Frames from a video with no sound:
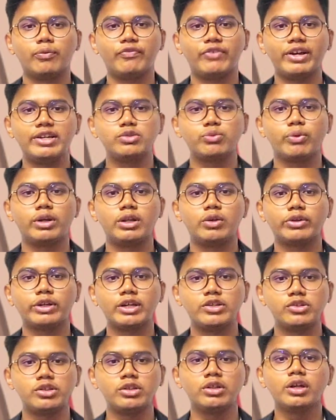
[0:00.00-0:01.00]
Fats by
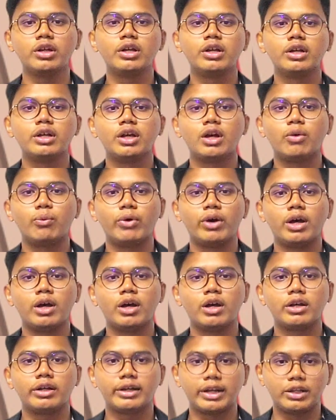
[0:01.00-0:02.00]
location,
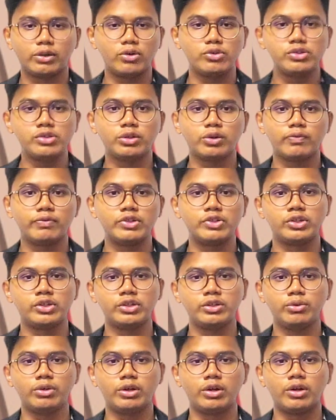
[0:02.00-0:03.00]
glycogen
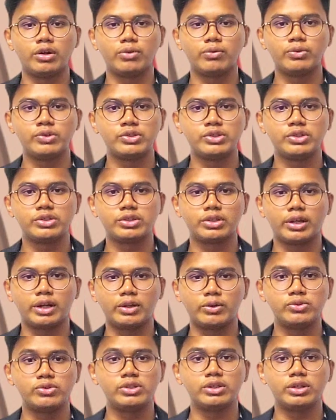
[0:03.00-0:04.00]
conversion, which is
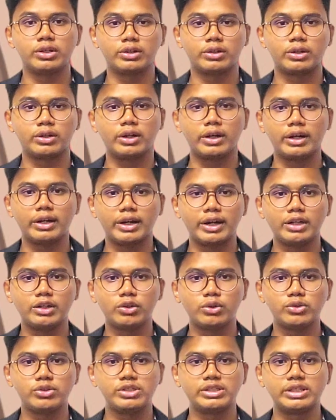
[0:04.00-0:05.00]

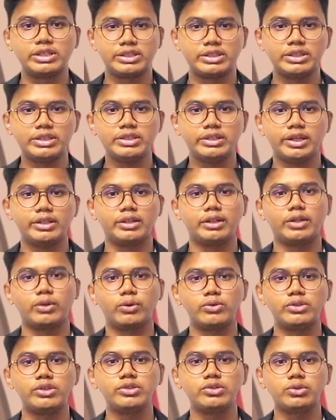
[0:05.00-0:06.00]
glycogenesis and
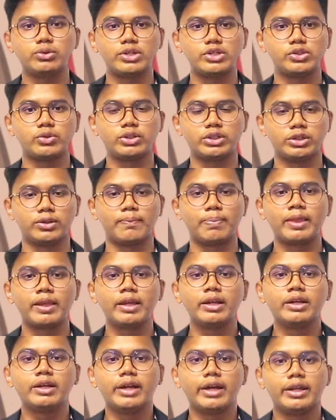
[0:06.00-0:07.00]
glycogen storage occur,
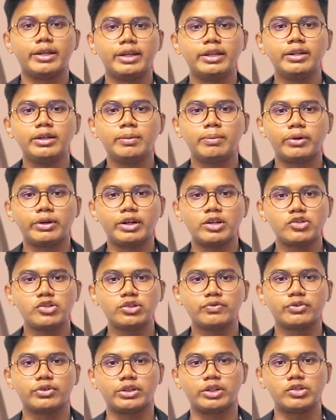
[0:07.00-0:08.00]
and then the
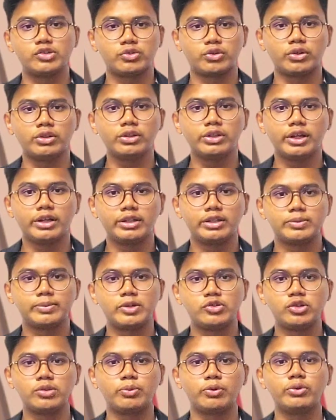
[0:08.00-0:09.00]
production of cholesterol and
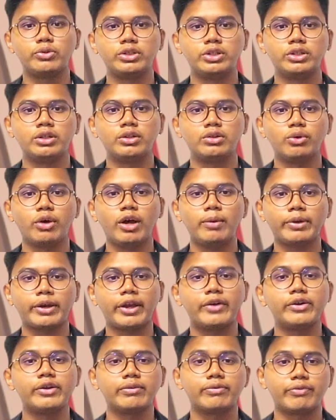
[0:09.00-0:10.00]
special protein to help
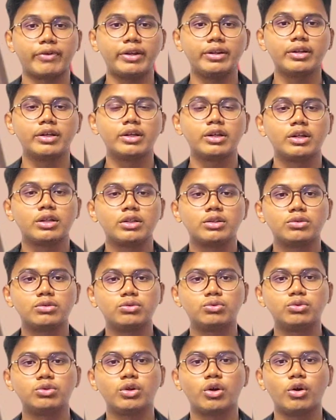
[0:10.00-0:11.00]
carry fat
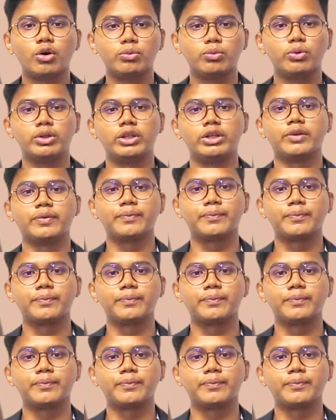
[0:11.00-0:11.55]
to the whole body.